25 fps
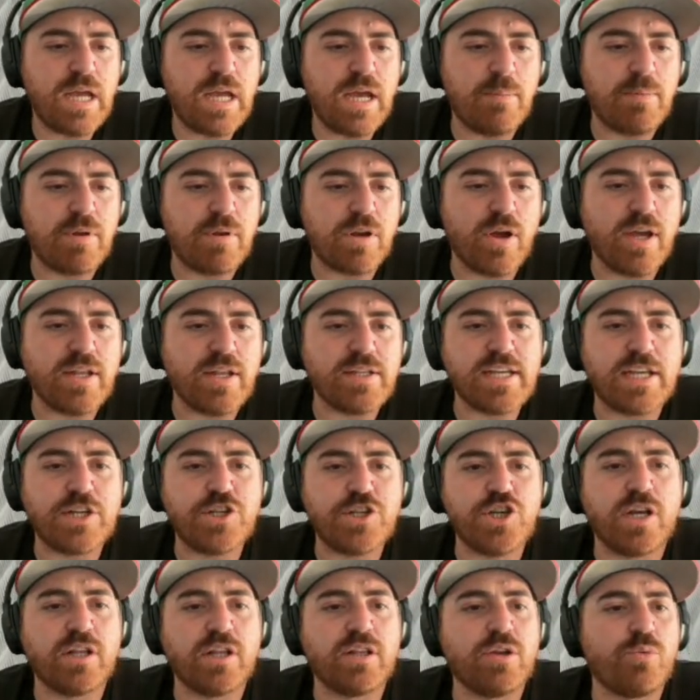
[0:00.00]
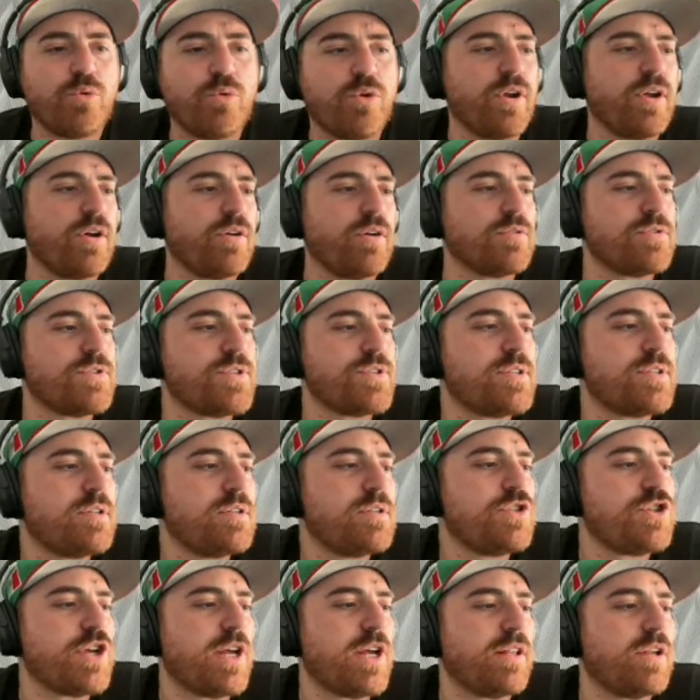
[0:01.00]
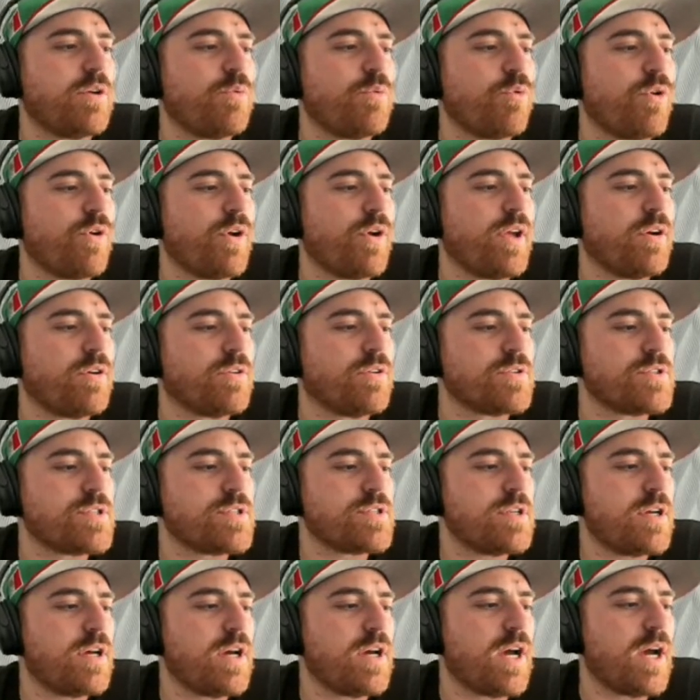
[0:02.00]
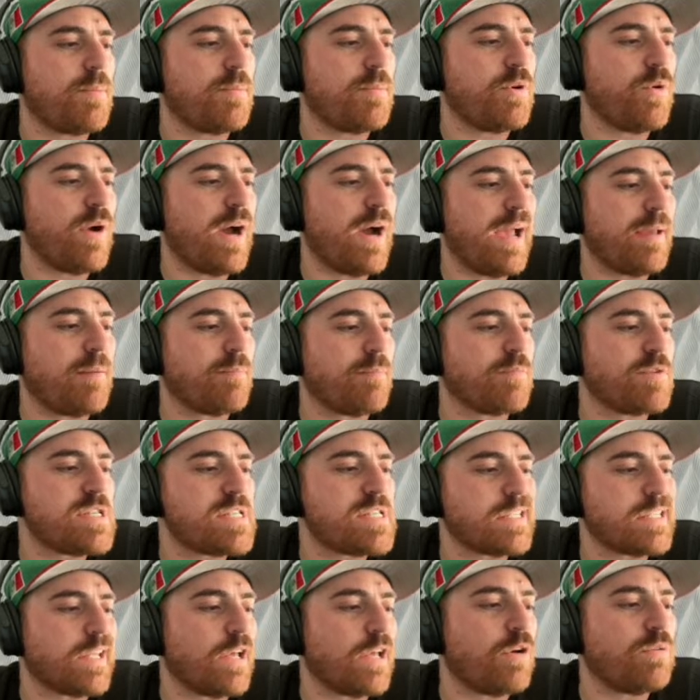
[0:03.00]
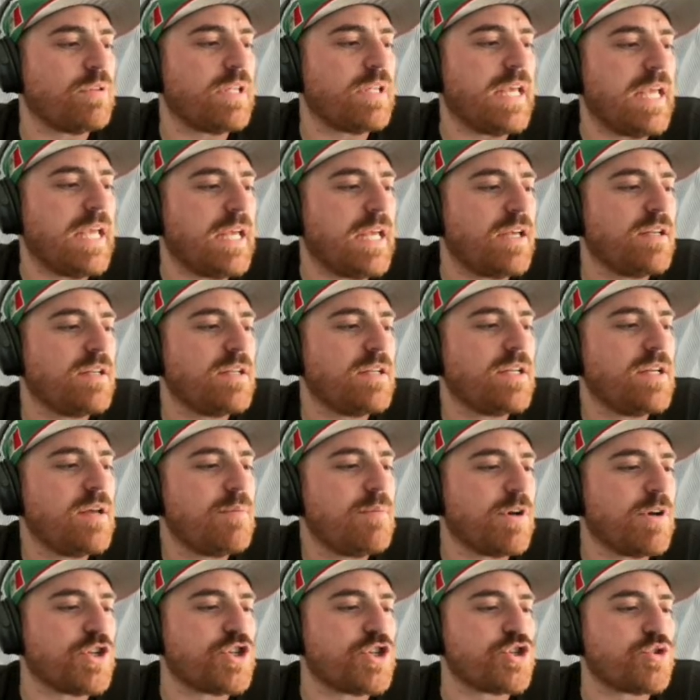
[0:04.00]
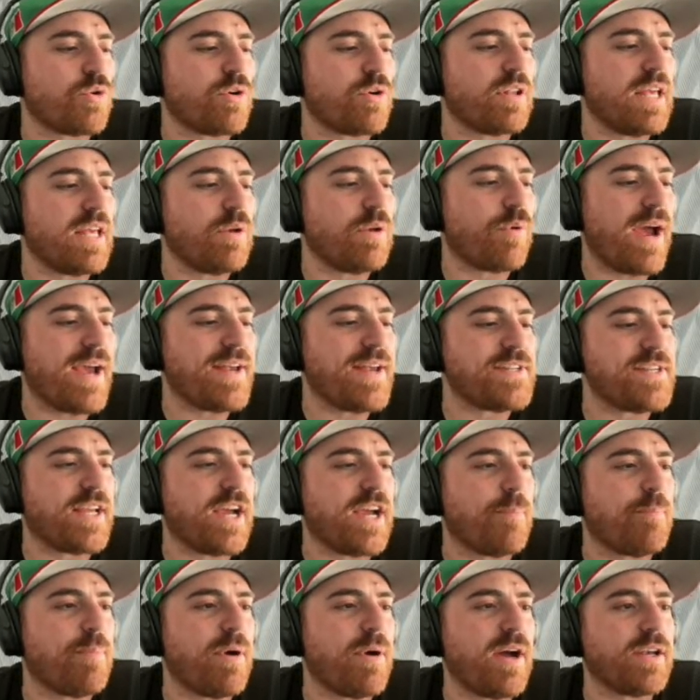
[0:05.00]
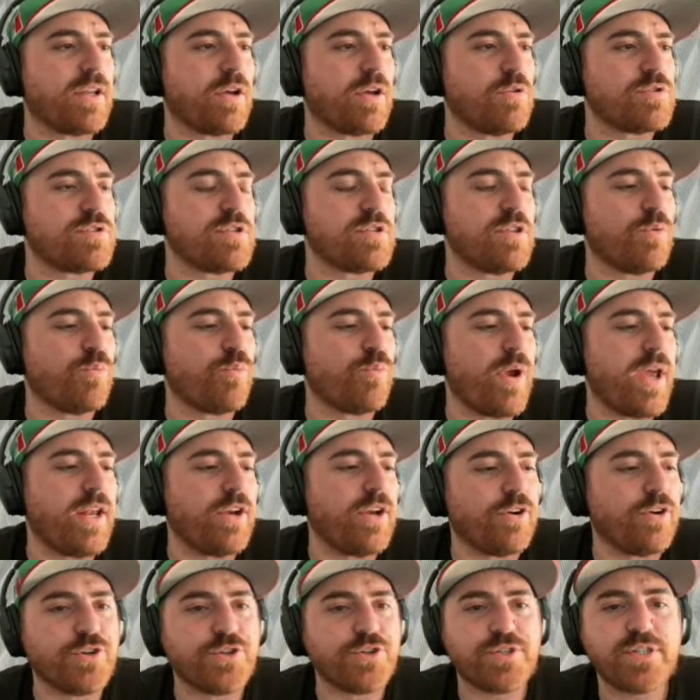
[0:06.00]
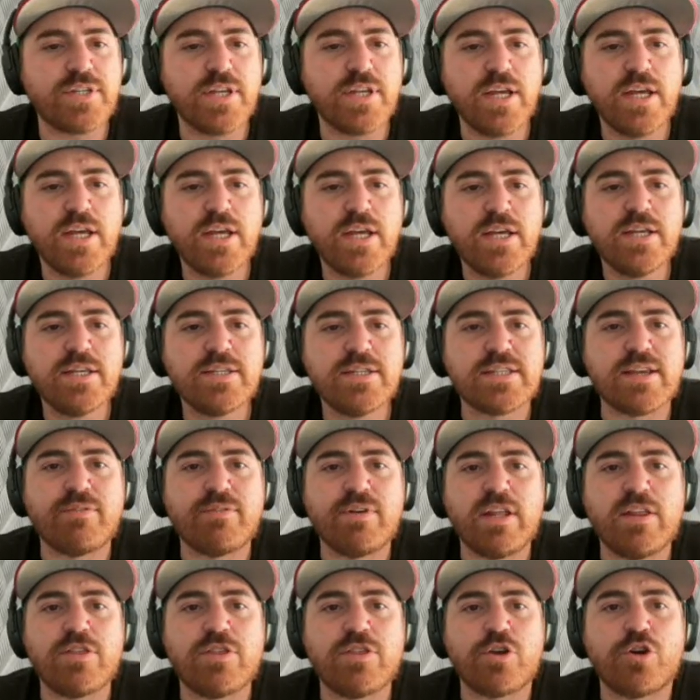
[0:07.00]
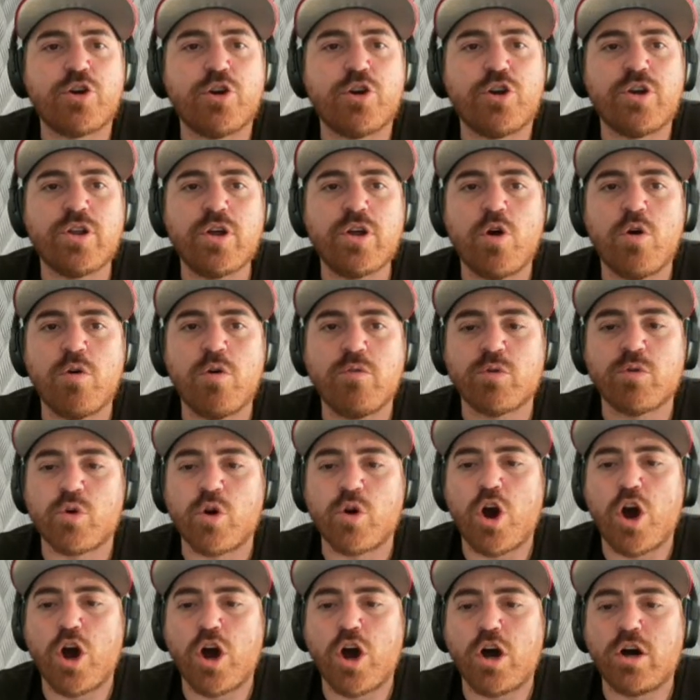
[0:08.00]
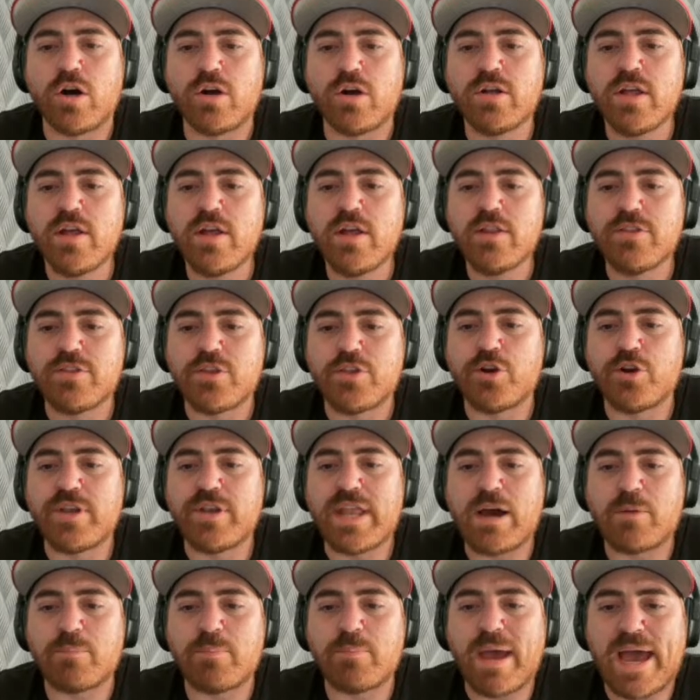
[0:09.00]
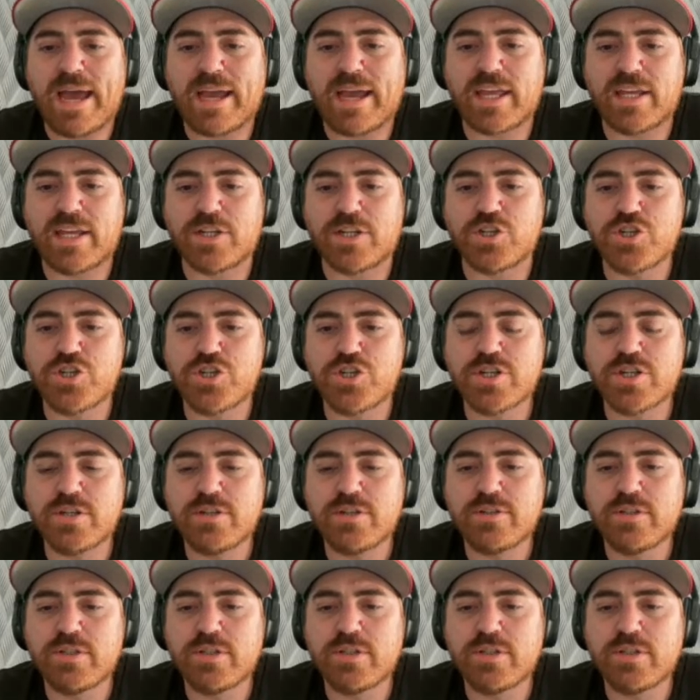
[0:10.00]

going to go ahead and take Jalen Royals. Jalen Royals, who I'm slowly but surely rising up on, goes to the Raiders, 73rd overall. Third down package.